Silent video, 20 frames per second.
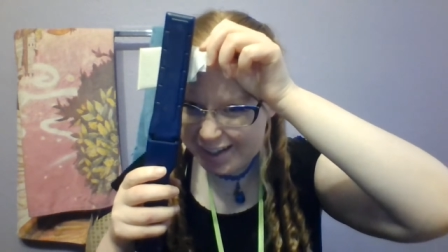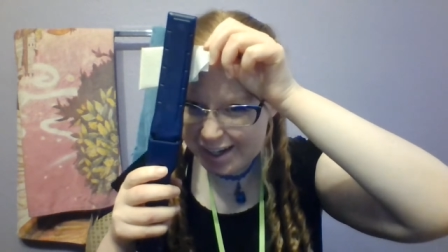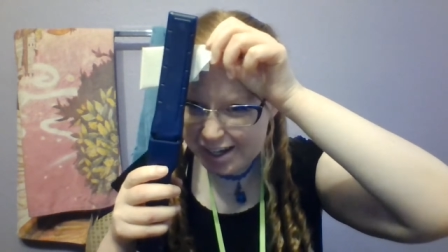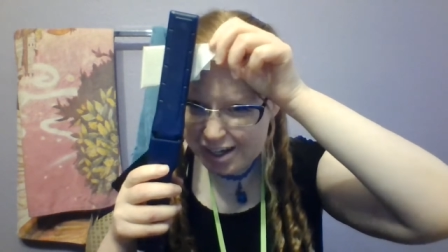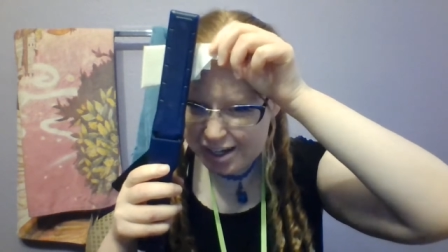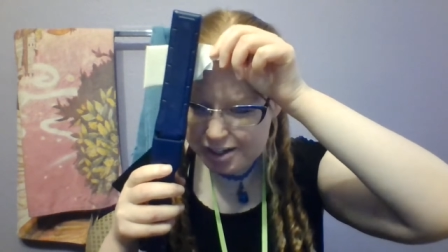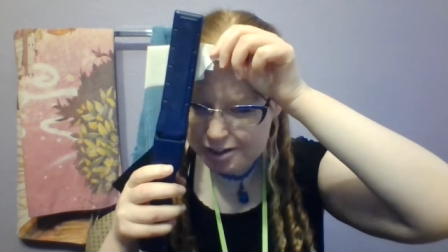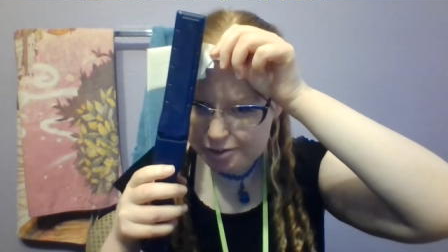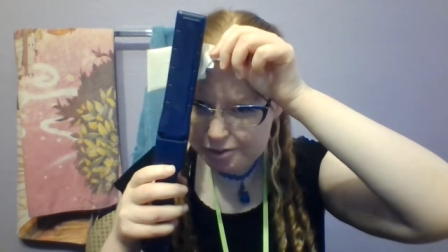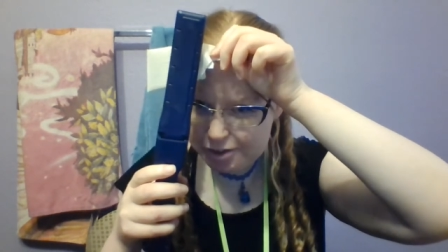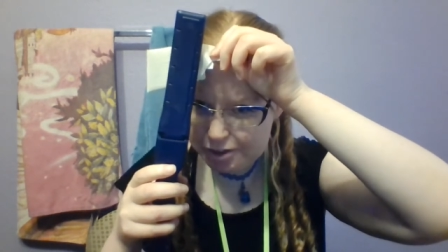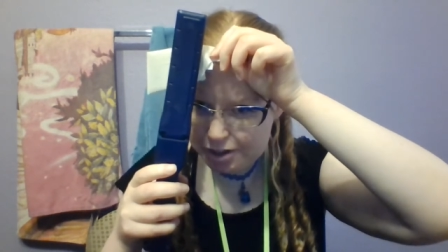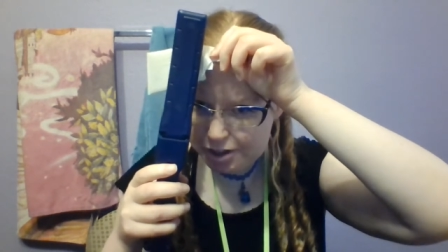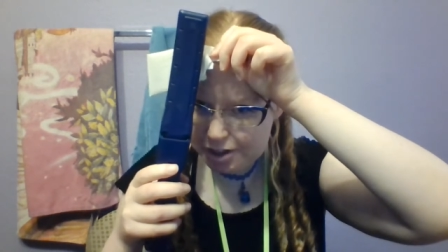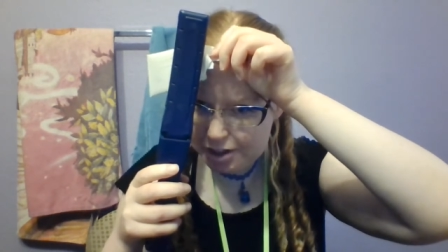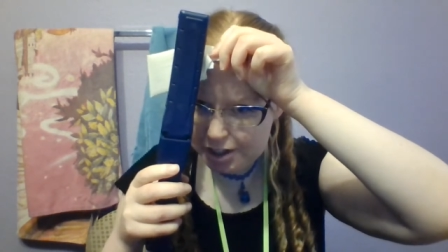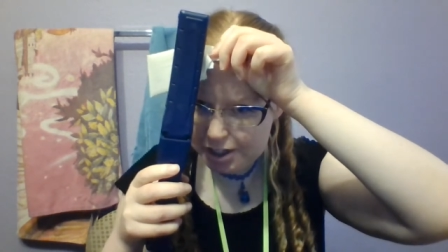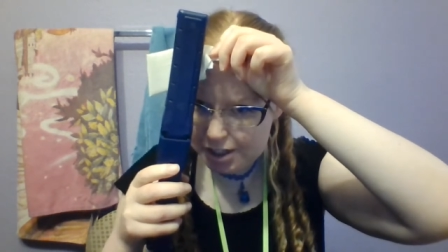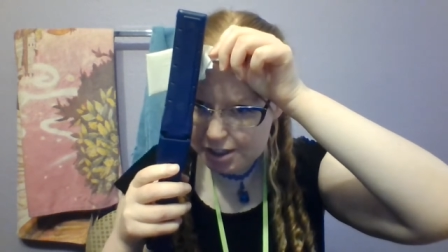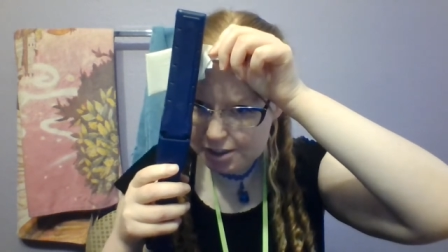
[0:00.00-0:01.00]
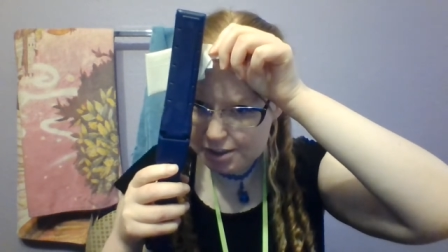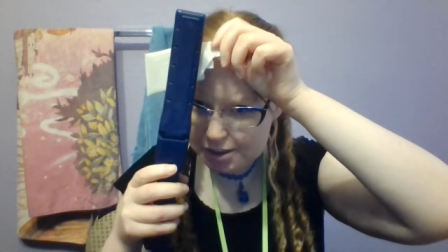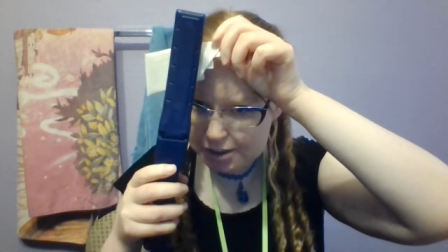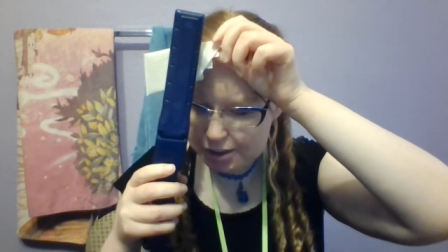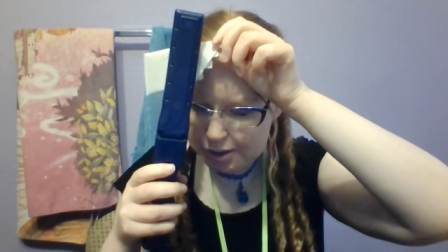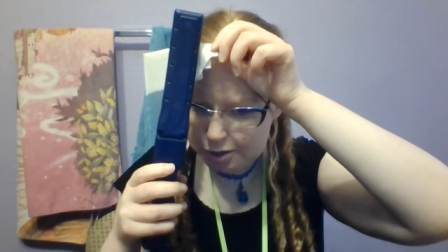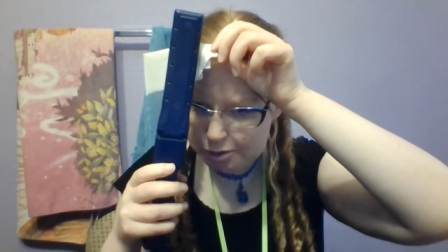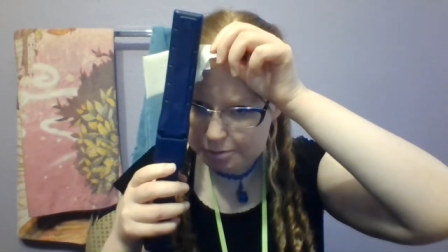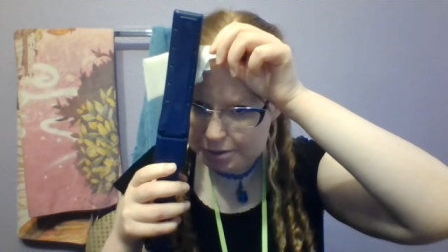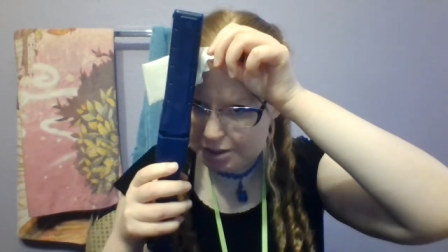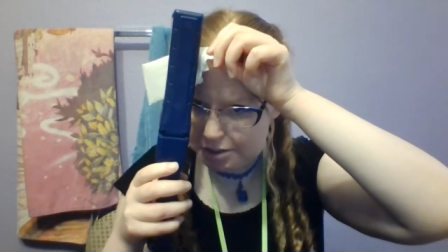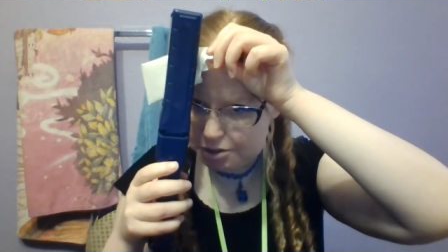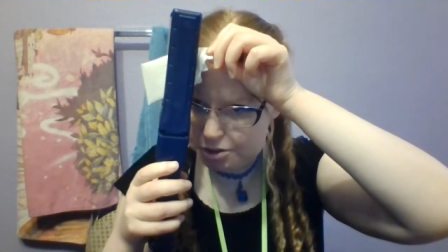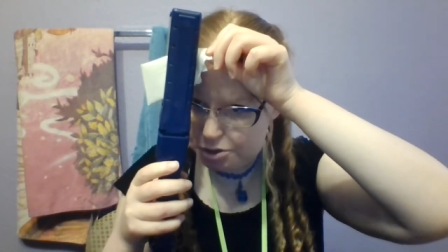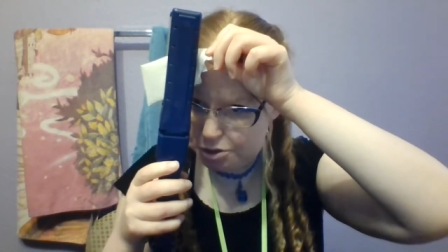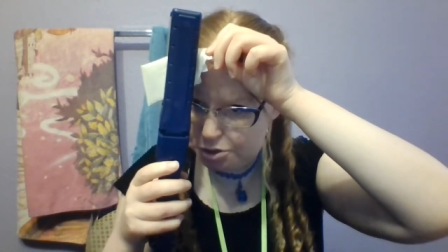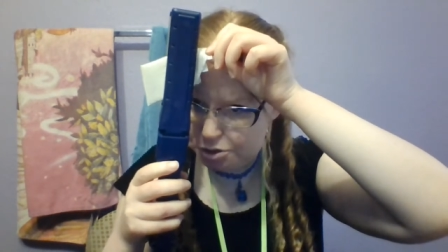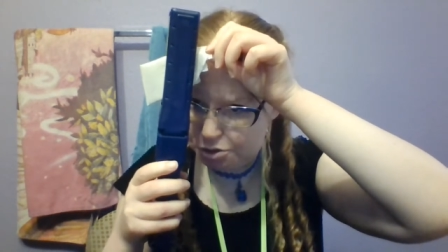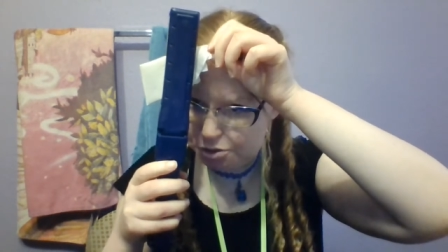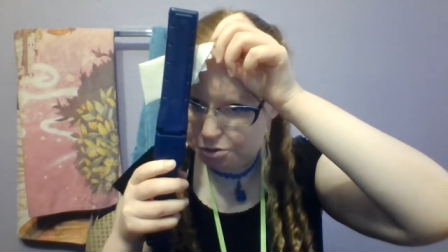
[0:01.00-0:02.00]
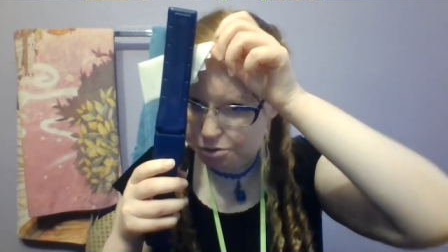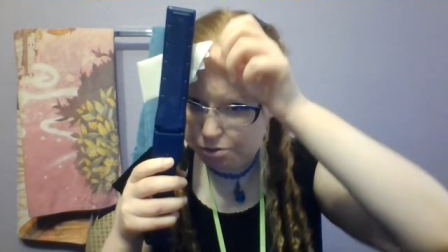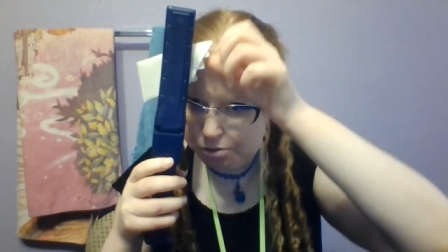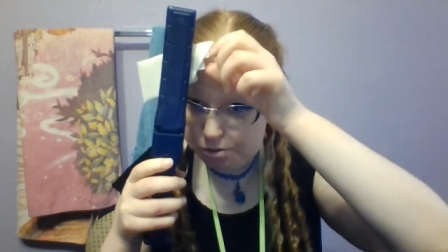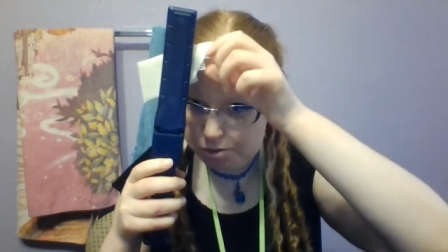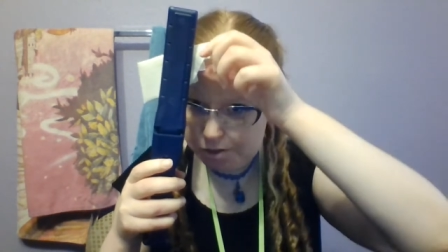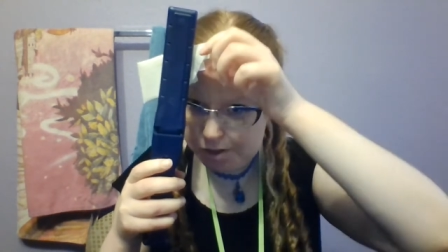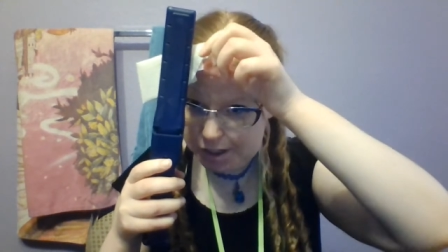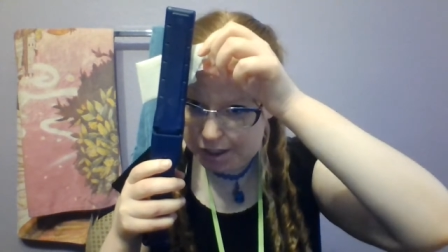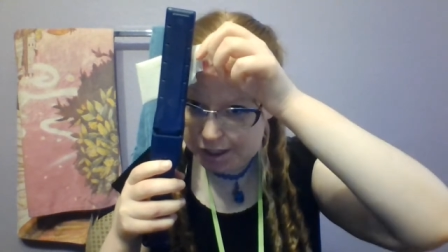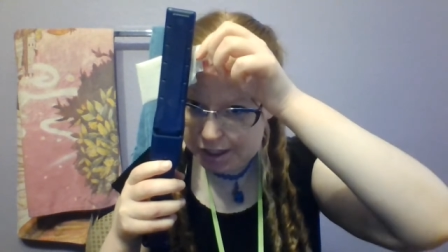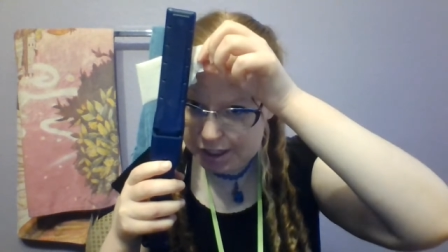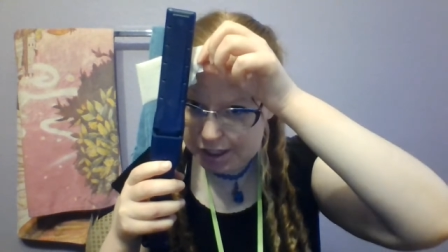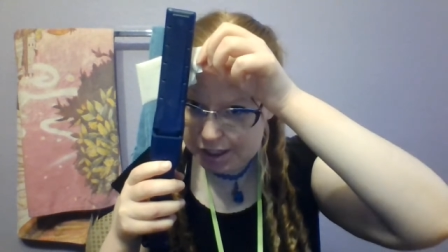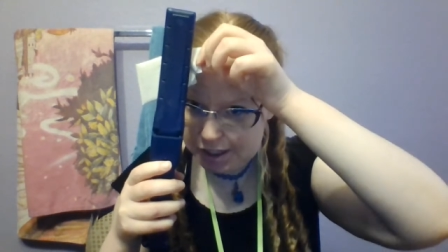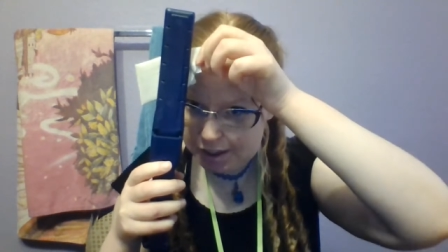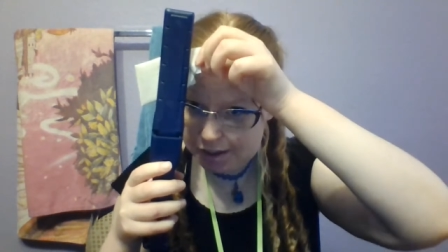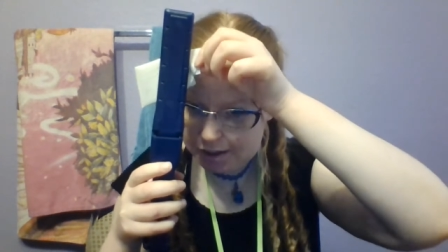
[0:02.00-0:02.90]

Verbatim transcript: And if your hair gets a little bit too oily,